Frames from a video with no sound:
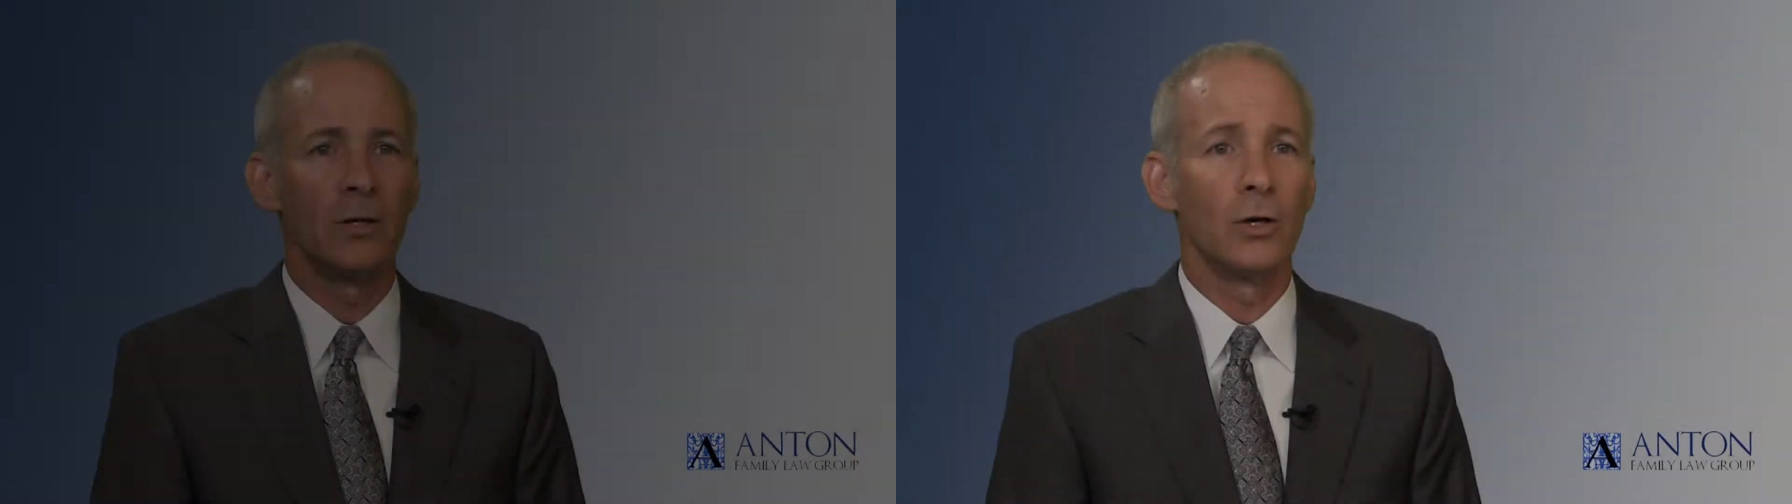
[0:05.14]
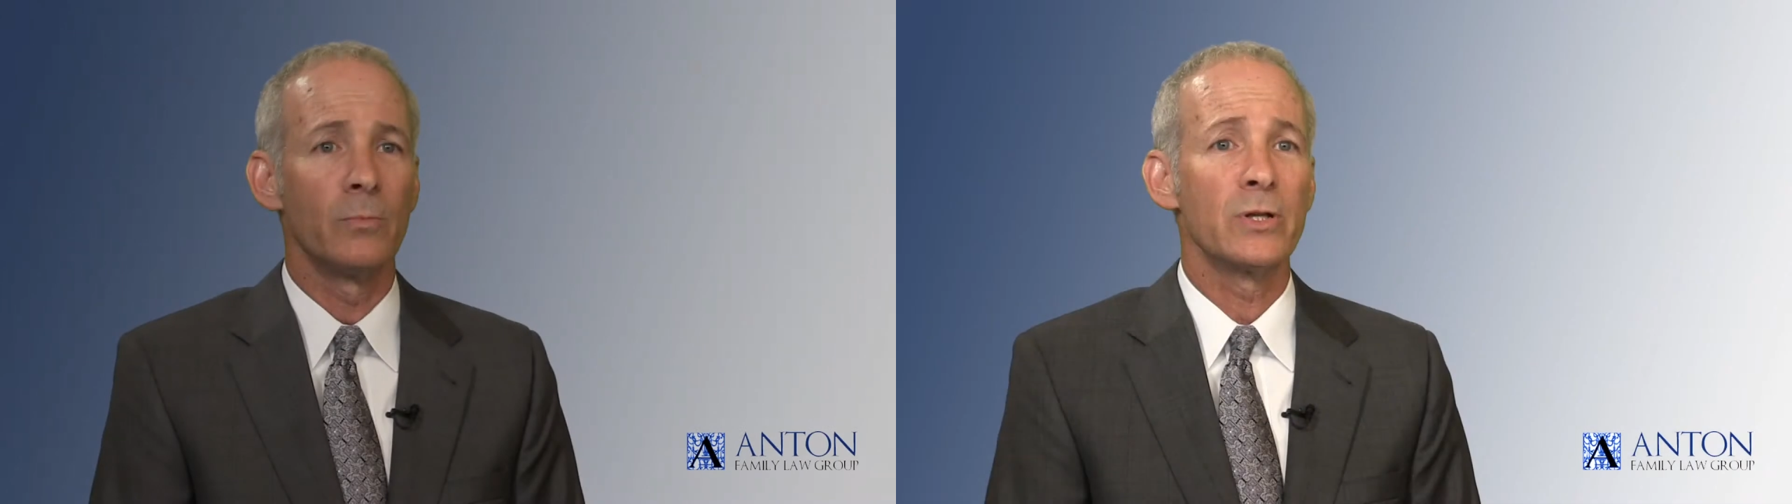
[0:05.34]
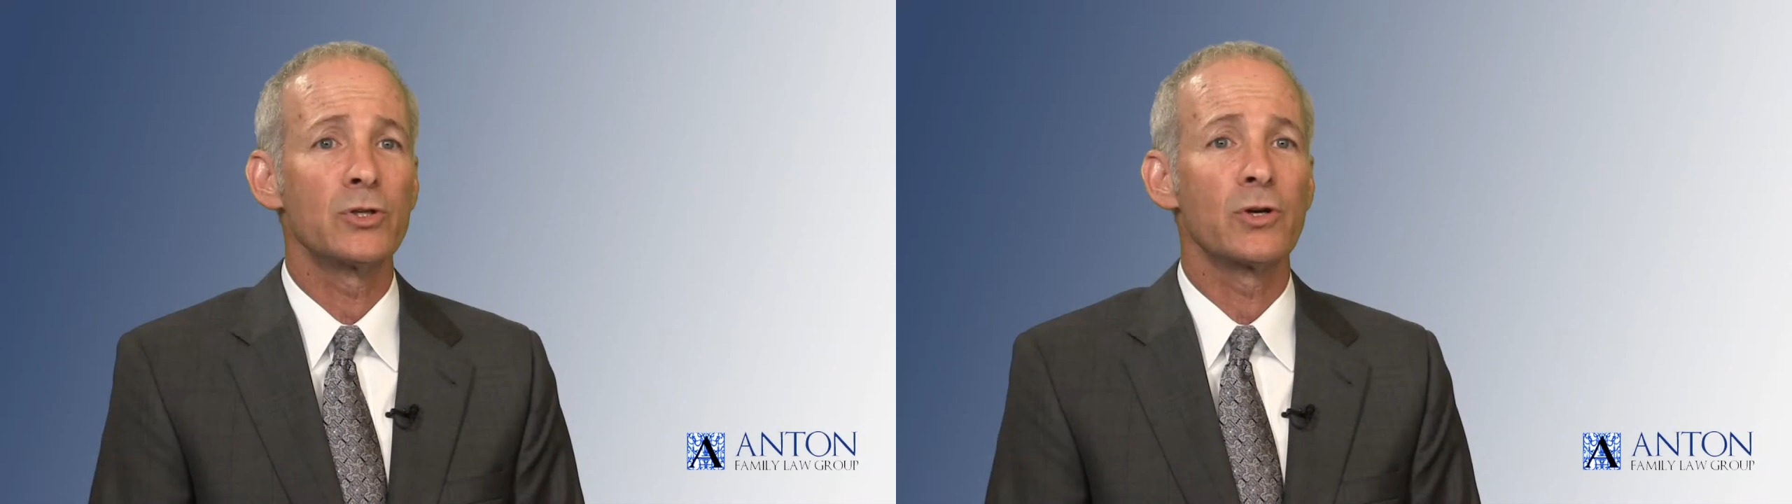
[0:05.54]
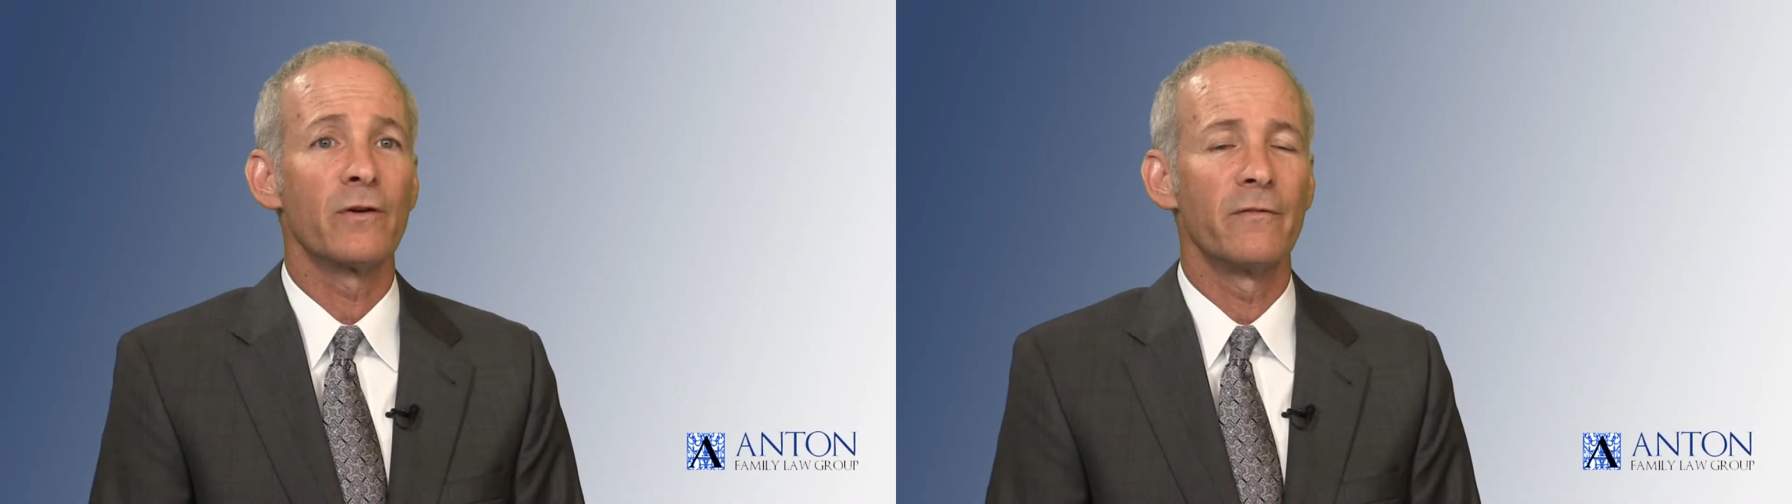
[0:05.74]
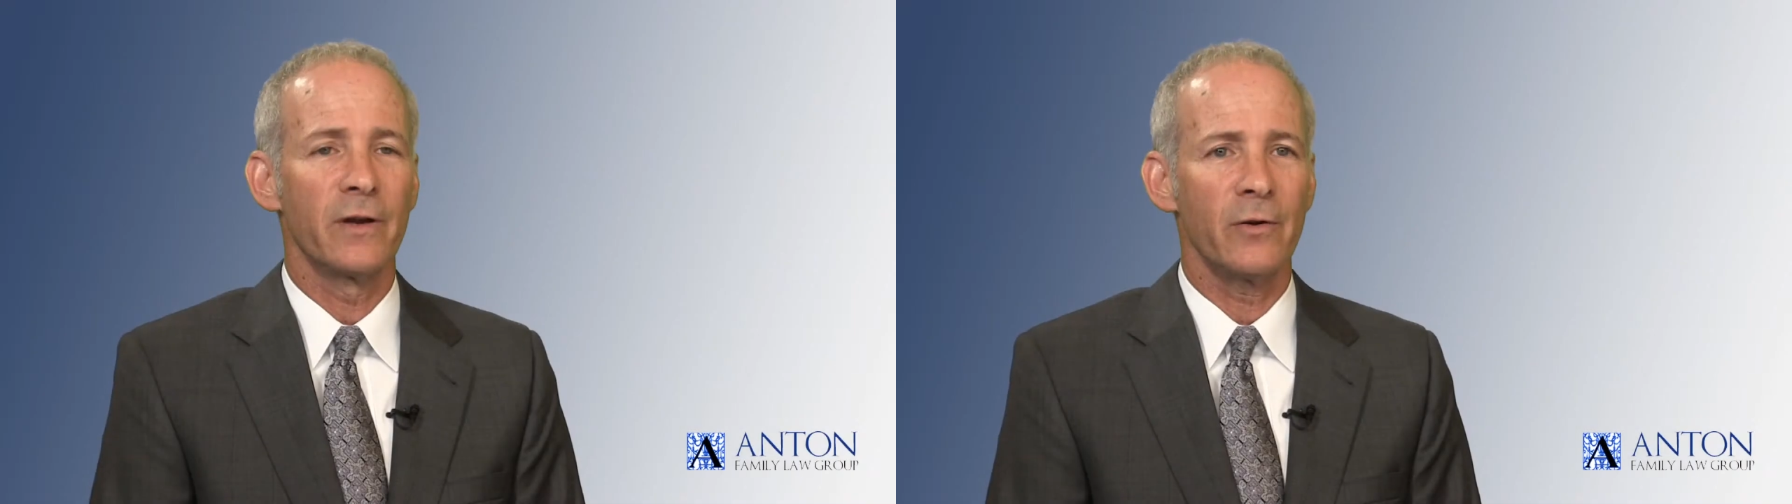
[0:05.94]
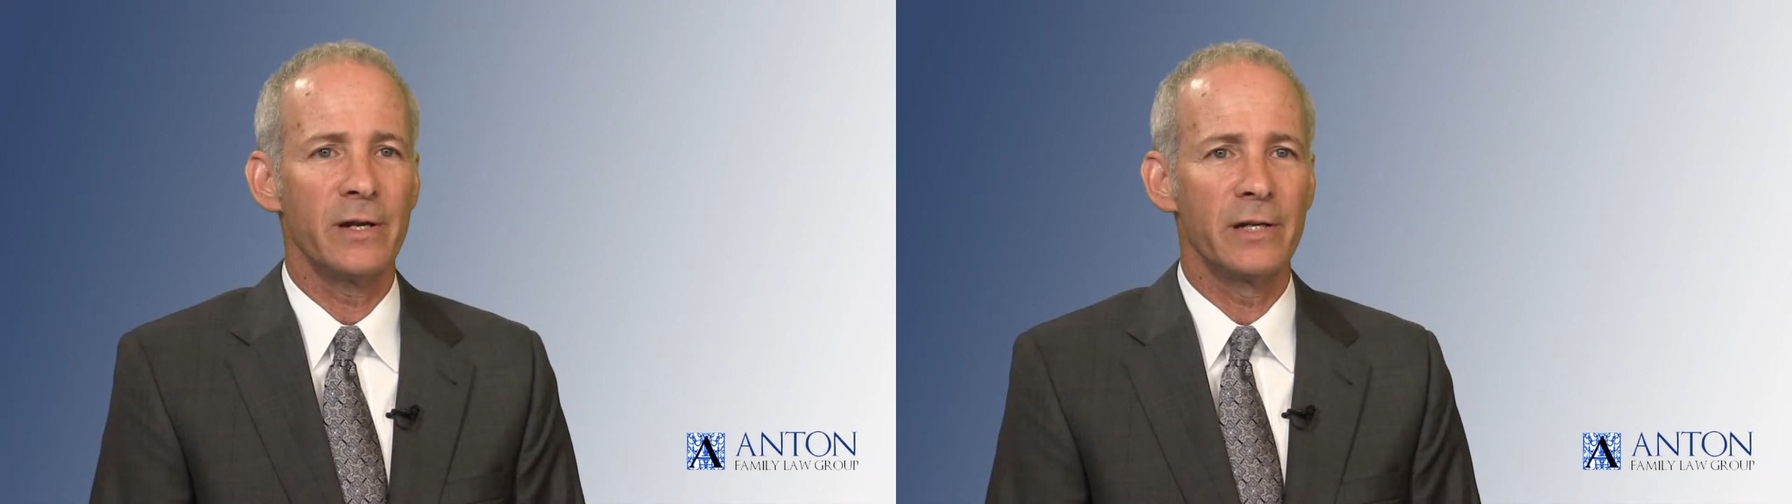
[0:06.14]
Annulments are very